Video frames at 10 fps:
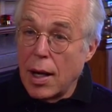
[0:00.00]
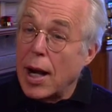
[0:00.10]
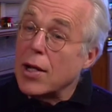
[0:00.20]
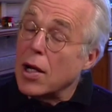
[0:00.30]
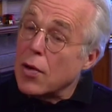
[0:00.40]

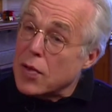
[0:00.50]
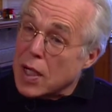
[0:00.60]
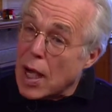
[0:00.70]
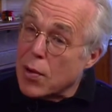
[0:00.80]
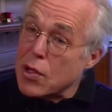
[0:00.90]
And you know who the
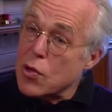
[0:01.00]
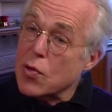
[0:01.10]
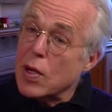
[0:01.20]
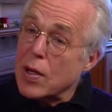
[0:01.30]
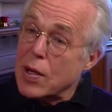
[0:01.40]
guy was
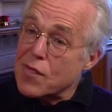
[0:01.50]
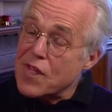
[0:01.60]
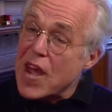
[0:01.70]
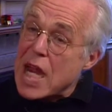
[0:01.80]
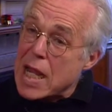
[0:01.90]
who
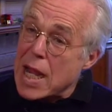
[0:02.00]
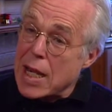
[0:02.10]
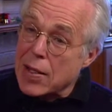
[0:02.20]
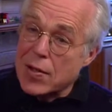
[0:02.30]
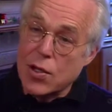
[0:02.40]

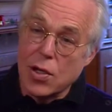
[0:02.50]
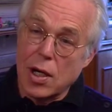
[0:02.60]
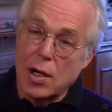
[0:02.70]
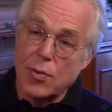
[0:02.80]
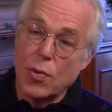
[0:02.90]
vacated the
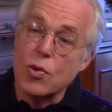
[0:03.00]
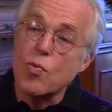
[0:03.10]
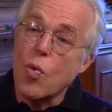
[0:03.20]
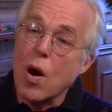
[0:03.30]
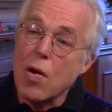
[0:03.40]
job? It was
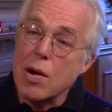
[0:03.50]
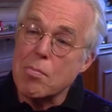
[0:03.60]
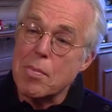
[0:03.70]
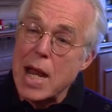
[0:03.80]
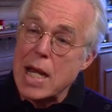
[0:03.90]
Warren
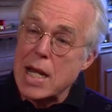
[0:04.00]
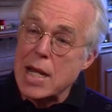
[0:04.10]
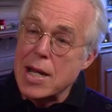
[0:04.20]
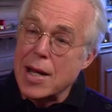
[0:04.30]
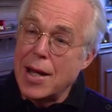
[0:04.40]
Beatty.
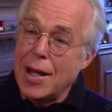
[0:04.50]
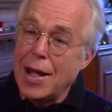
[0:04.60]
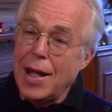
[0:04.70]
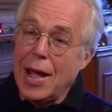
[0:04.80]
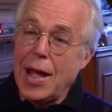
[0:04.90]

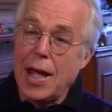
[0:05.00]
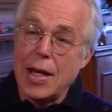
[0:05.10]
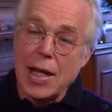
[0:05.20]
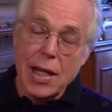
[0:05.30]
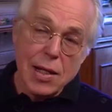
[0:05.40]

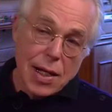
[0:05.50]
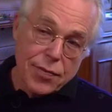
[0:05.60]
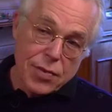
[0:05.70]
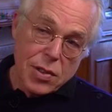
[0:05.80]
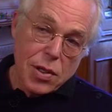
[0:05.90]
And he
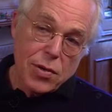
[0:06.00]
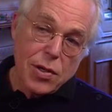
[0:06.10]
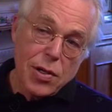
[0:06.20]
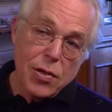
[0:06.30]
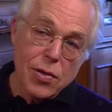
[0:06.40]
left to go to
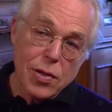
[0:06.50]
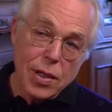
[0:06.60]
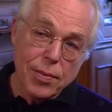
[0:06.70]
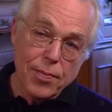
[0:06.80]
New York